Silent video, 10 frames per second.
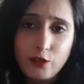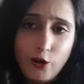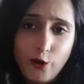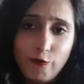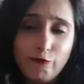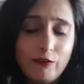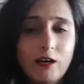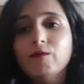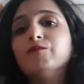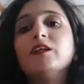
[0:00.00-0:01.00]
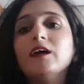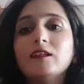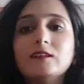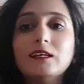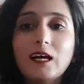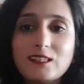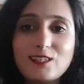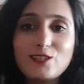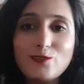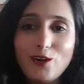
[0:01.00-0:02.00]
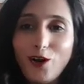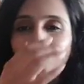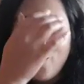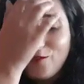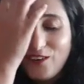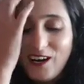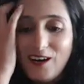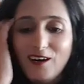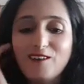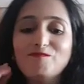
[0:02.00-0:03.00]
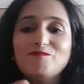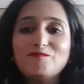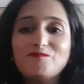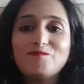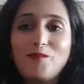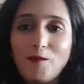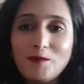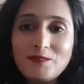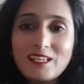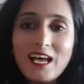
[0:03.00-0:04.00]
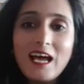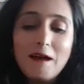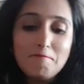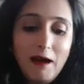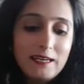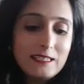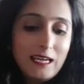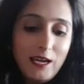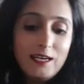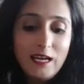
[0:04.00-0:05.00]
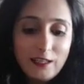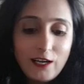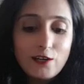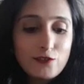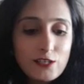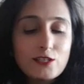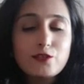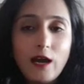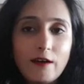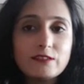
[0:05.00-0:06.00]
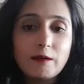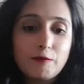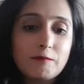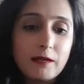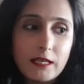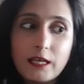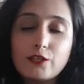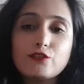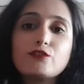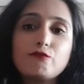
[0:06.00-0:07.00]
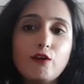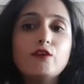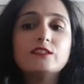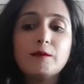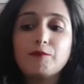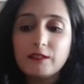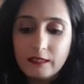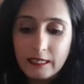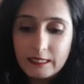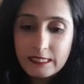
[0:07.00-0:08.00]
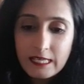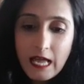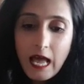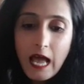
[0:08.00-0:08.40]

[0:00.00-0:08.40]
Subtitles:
is sort of the answer to a lot of problems, but yeah, in other countries you have separate medications for separate things.